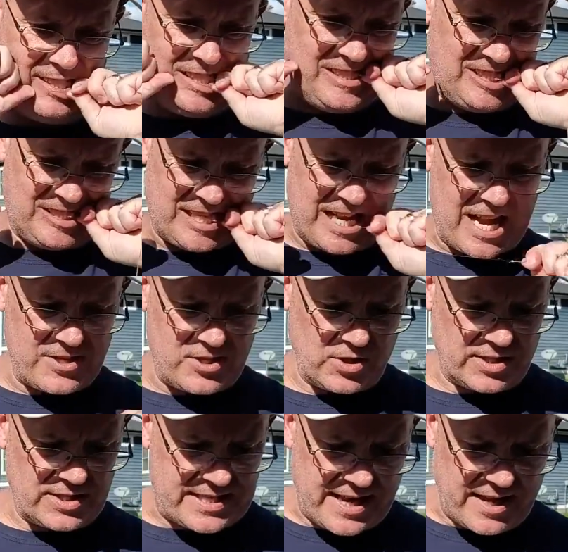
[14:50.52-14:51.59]
as you can
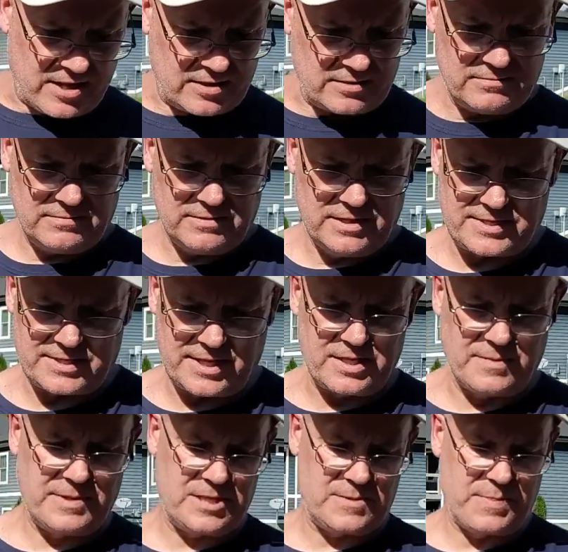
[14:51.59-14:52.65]
tell, listening to me
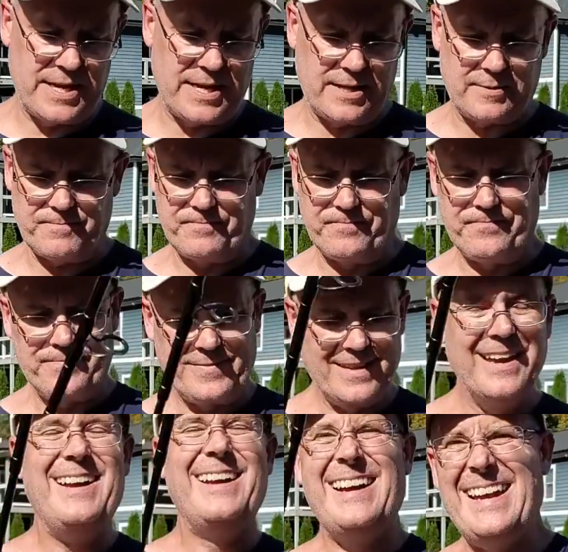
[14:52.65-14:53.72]
speak,
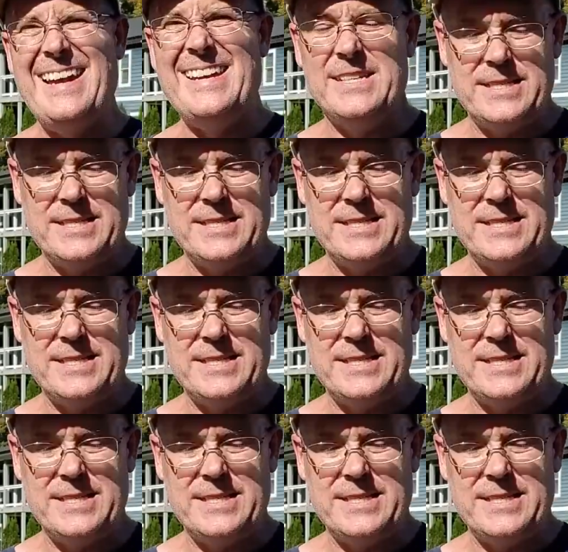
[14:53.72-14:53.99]
I hate tippet.